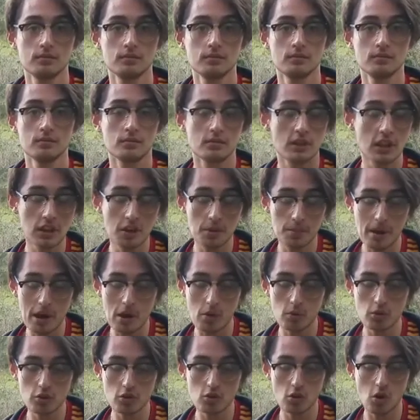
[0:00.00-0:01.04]
Think about what
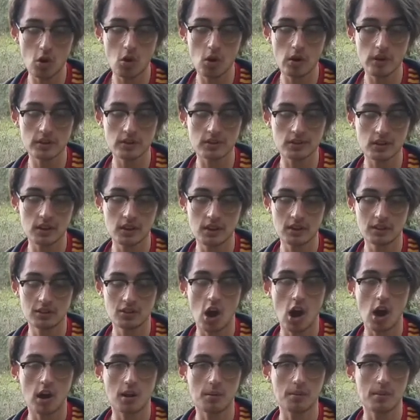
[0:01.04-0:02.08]
you always
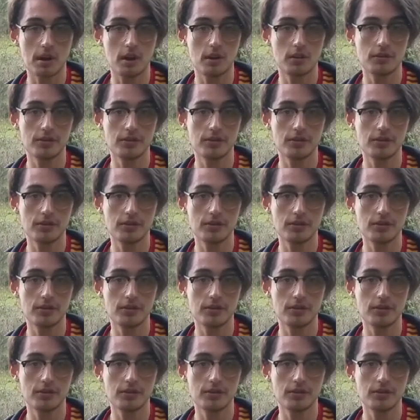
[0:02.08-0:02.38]
talk about. Think